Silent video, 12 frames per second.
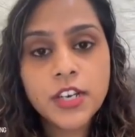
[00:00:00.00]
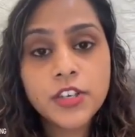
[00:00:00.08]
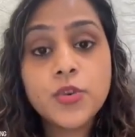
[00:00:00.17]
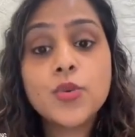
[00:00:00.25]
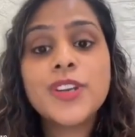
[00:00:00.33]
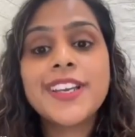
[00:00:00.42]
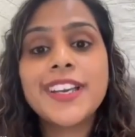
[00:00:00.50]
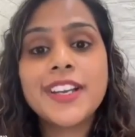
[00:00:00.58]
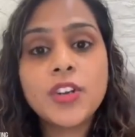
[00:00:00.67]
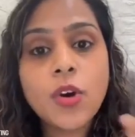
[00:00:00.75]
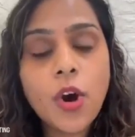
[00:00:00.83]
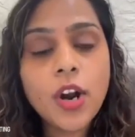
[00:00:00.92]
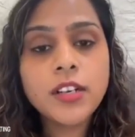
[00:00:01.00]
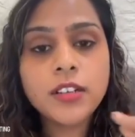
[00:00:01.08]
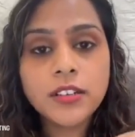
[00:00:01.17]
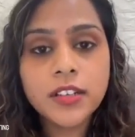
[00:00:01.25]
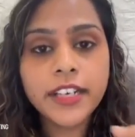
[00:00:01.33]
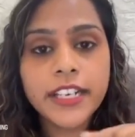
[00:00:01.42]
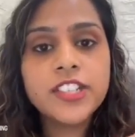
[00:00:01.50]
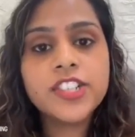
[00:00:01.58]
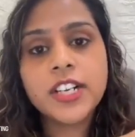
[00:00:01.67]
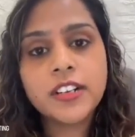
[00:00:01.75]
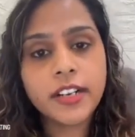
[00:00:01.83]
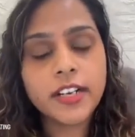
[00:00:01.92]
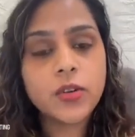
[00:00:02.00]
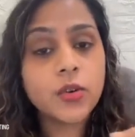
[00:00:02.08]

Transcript: you cannot regenerate,